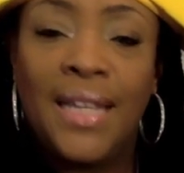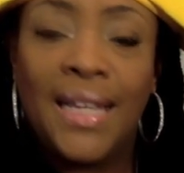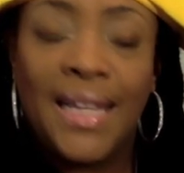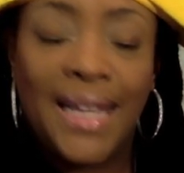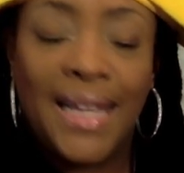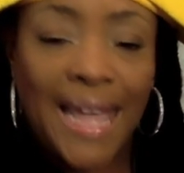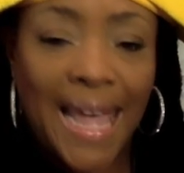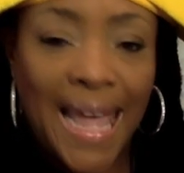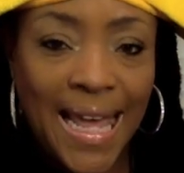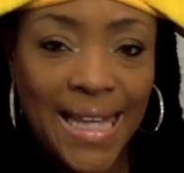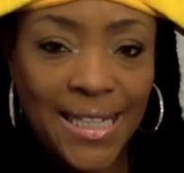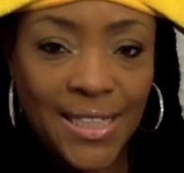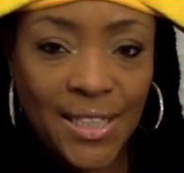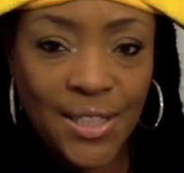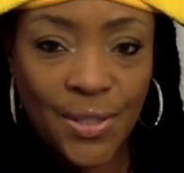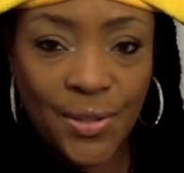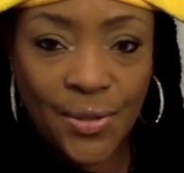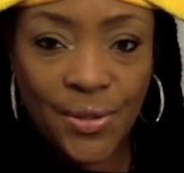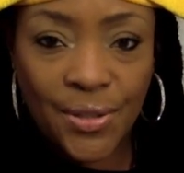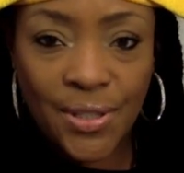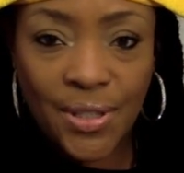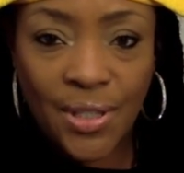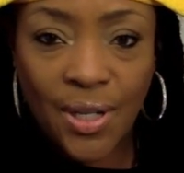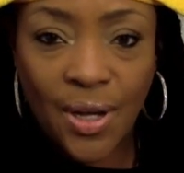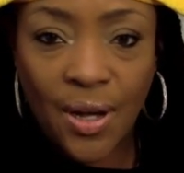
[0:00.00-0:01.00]
cats
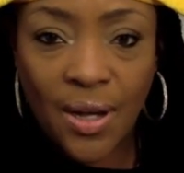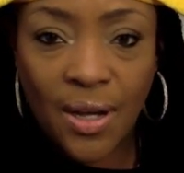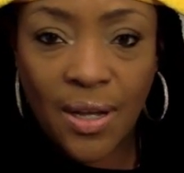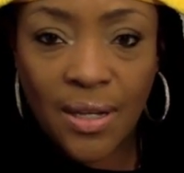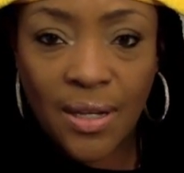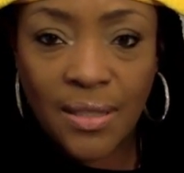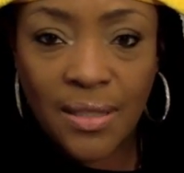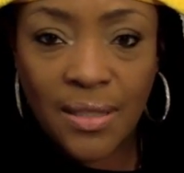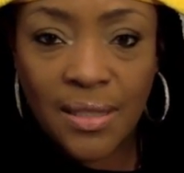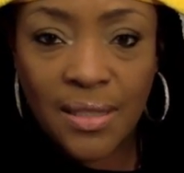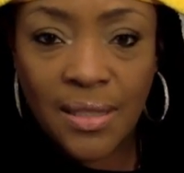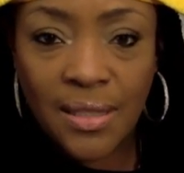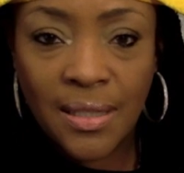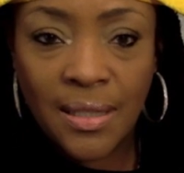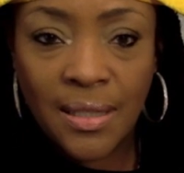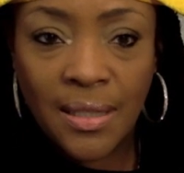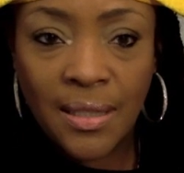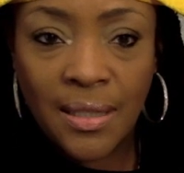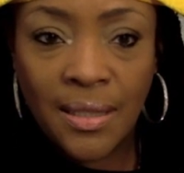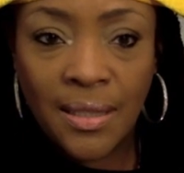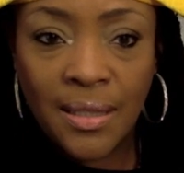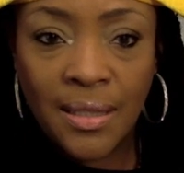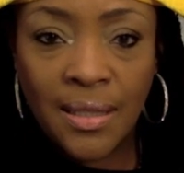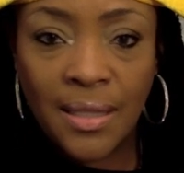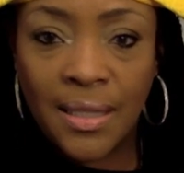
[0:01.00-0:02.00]
or dogs
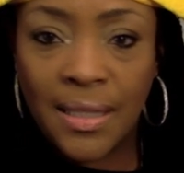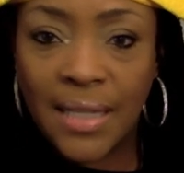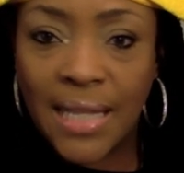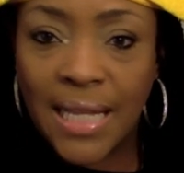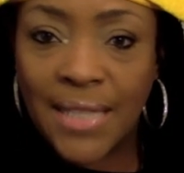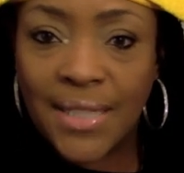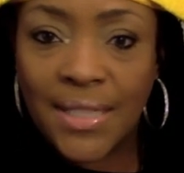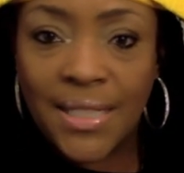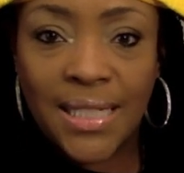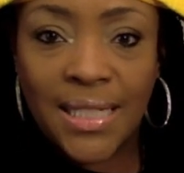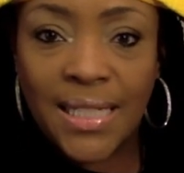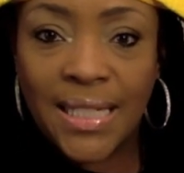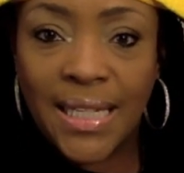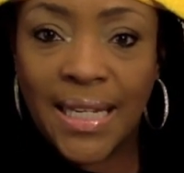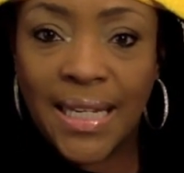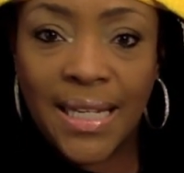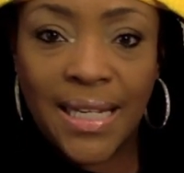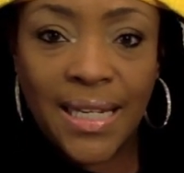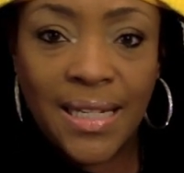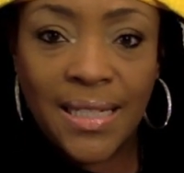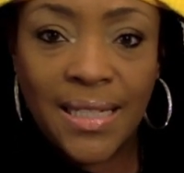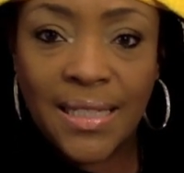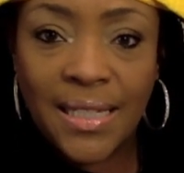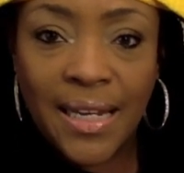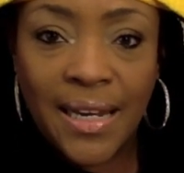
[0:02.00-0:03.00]
that just get
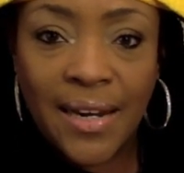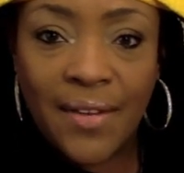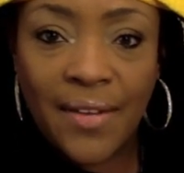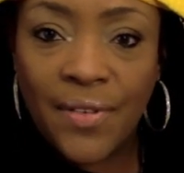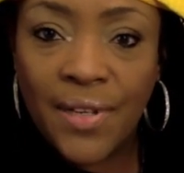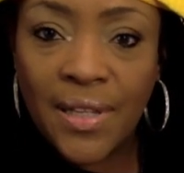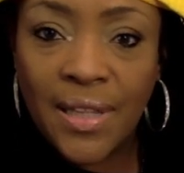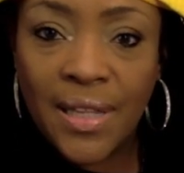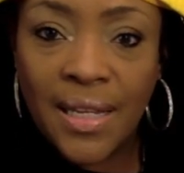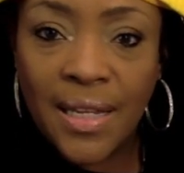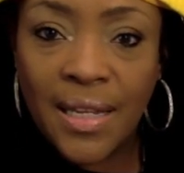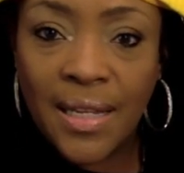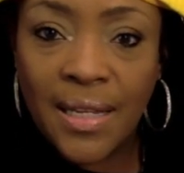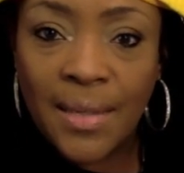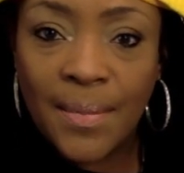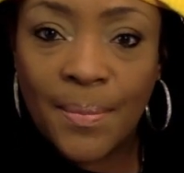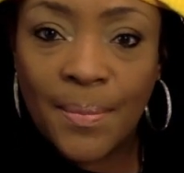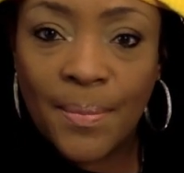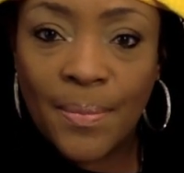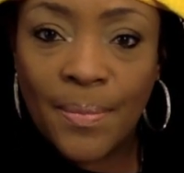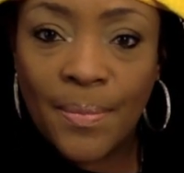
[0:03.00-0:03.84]
into everything?